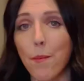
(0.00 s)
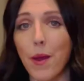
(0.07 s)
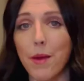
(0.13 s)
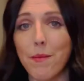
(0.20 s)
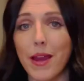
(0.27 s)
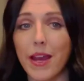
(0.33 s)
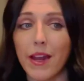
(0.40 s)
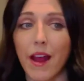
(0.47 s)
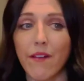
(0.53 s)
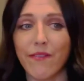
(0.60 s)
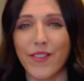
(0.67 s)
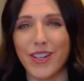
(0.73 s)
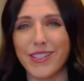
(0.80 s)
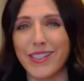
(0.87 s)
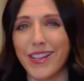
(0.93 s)
enough for
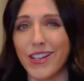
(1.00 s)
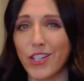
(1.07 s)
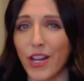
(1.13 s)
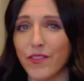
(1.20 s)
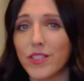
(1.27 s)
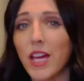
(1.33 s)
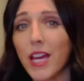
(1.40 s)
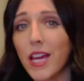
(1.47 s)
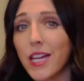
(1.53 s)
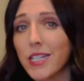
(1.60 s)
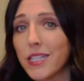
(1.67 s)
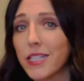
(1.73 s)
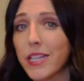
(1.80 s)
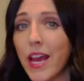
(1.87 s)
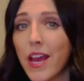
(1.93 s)
us to each have seconds,
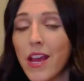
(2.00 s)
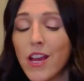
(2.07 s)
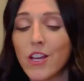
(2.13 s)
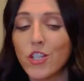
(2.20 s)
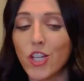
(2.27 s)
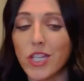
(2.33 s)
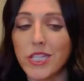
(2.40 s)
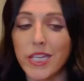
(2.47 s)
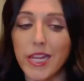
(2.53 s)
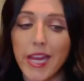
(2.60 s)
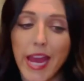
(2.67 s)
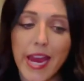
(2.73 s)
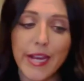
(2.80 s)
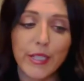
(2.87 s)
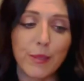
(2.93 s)
just in
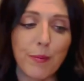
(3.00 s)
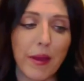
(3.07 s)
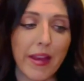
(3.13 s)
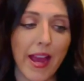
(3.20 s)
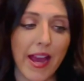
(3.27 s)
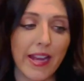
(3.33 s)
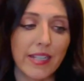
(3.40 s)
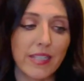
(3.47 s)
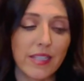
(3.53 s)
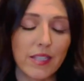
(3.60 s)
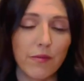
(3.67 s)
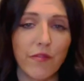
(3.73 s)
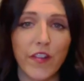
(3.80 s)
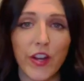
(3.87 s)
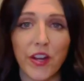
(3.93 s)
case, but yeah, it's
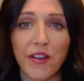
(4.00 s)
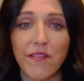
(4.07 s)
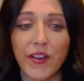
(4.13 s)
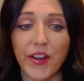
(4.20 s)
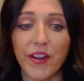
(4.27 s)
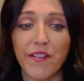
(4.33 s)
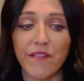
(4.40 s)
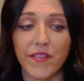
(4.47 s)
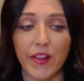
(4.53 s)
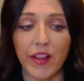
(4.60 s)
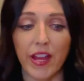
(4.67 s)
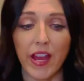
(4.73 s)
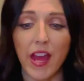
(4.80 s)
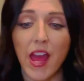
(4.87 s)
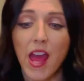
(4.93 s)
very, very
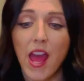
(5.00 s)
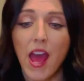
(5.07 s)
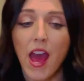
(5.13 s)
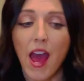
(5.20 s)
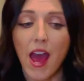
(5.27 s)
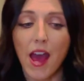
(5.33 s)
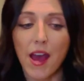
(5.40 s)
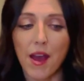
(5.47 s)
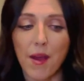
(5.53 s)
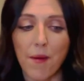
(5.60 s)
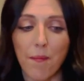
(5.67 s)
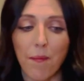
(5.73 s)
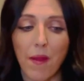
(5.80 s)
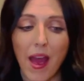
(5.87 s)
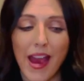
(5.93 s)
filling. I
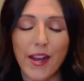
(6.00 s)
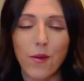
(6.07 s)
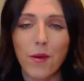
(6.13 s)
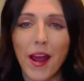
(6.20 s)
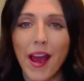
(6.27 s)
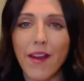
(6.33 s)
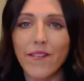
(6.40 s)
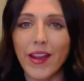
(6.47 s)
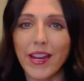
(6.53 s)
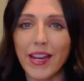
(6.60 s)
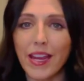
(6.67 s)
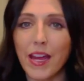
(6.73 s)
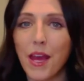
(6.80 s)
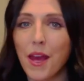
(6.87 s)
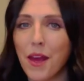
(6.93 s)
don't have any
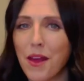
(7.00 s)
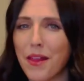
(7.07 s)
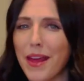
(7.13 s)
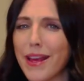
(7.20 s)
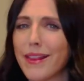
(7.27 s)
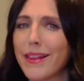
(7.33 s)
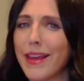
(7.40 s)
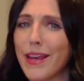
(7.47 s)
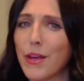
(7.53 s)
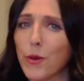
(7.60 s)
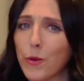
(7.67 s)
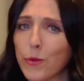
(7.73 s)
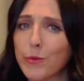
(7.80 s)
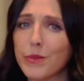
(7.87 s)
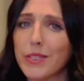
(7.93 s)
like
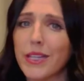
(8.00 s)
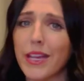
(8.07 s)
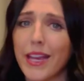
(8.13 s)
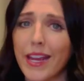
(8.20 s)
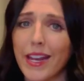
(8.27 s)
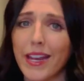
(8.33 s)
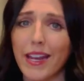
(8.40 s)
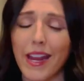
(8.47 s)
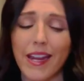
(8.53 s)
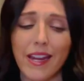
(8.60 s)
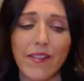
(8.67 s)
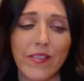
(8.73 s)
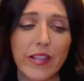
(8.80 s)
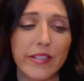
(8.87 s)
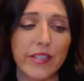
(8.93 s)
legumes in any of
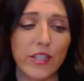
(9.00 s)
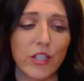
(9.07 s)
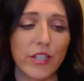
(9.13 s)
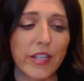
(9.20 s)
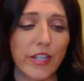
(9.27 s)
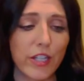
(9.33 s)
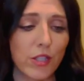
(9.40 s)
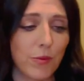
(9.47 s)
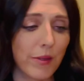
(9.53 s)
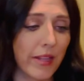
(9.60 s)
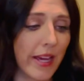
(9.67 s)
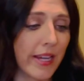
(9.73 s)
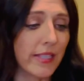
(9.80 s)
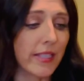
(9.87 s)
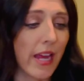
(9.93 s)
these dishes, I just
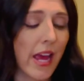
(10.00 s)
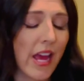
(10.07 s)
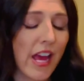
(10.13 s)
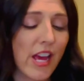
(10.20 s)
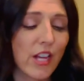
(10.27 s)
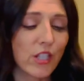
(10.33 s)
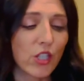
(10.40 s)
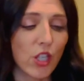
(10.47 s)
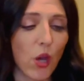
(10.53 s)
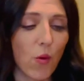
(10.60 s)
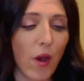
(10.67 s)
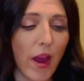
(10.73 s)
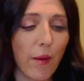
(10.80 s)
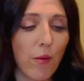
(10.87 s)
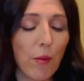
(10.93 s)
realized. So I
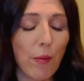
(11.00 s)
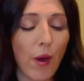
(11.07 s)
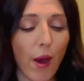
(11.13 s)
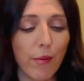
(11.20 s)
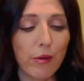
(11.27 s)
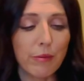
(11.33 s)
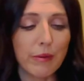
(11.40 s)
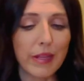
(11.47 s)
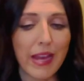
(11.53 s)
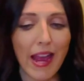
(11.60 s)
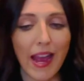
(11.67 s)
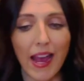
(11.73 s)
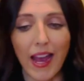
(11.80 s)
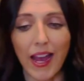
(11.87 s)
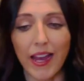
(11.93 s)
will probably
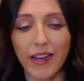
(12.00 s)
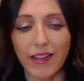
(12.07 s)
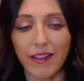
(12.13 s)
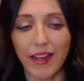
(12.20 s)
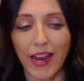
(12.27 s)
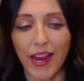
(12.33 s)
add like